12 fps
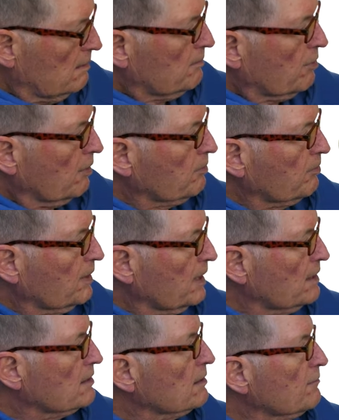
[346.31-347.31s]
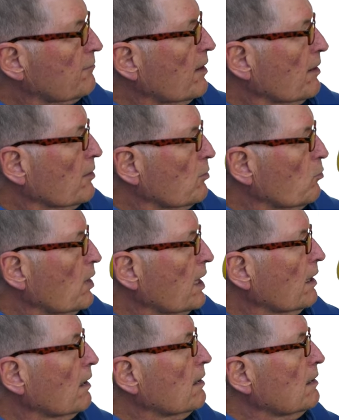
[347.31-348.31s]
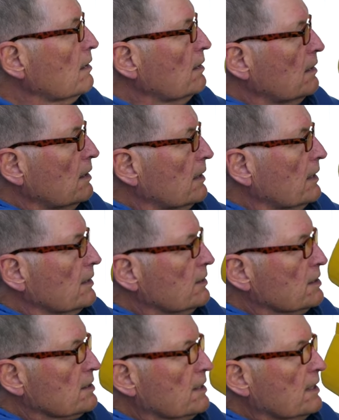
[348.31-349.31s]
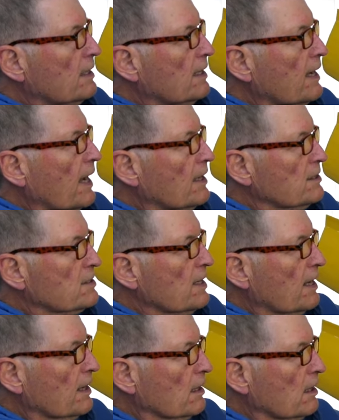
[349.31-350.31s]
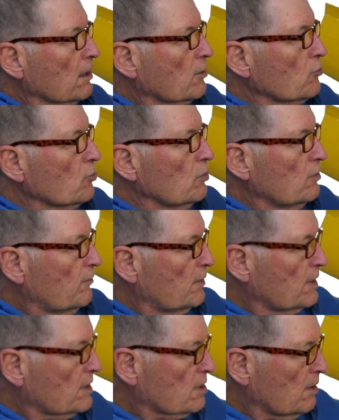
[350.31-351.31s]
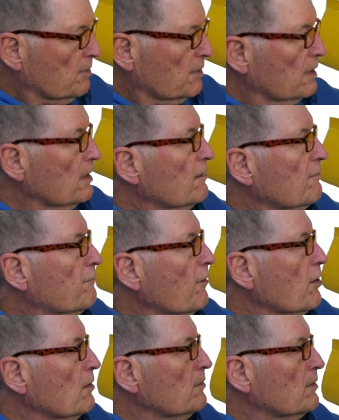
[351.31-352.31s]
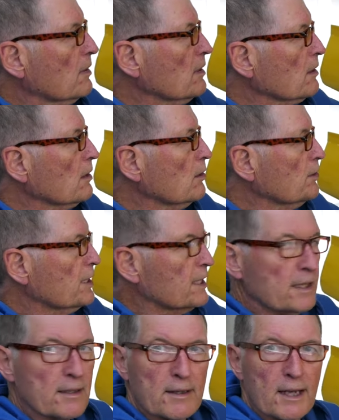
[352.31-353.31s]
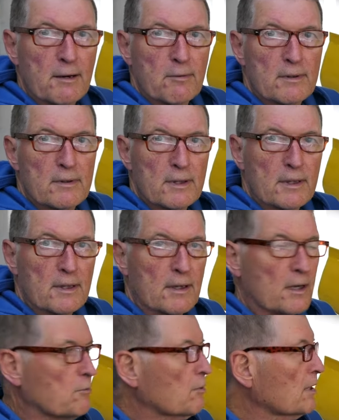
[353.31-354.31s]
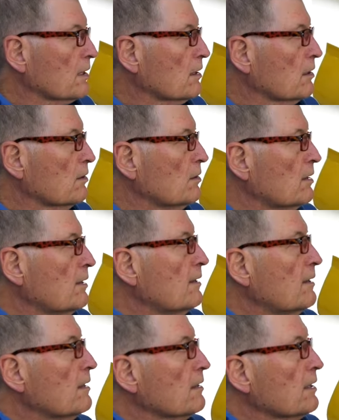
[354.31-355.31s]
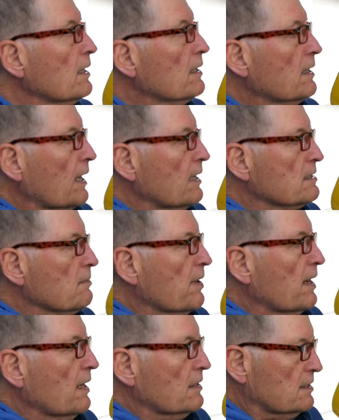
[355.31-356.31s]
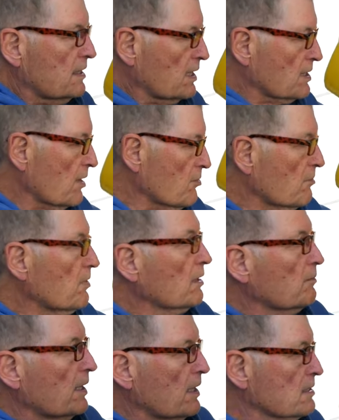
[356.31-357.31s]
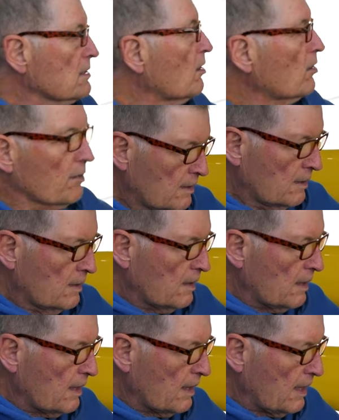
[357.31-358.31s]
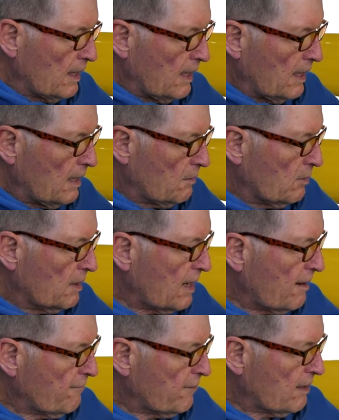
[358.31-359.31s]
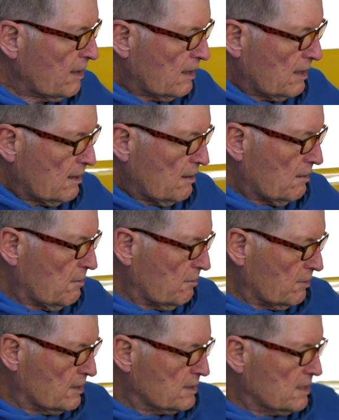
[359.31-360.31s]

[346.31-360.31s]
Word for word: probably into the front of the wing, uh, just gouged out a, a, groove in the top of the foam and, and glued it into there with uh, Gorilla Glue. I think that is about 600 millimeters long. And we have, a, what is